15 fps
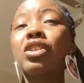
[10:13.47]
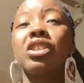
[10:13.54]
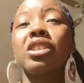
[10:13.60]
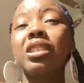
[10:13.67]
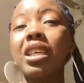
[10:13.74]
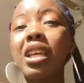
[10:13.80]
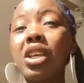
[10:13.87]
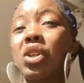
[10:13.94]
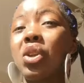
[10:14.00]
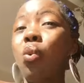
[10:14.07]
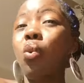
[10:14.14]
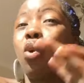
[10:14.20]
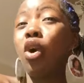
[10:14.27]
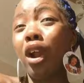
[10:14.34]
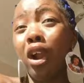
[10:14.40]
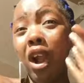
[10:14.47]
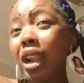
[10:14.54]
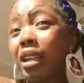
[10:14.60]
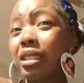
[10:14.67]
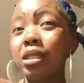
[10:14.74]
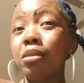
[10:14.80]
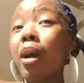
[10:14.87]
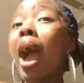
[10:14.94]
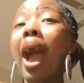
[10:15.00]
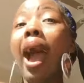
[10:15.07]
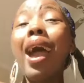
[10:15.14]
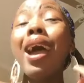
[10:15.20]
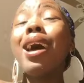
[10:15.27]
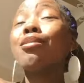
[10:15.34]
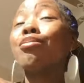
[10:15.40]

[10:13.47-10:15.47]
could just think, you know, water got into my eye.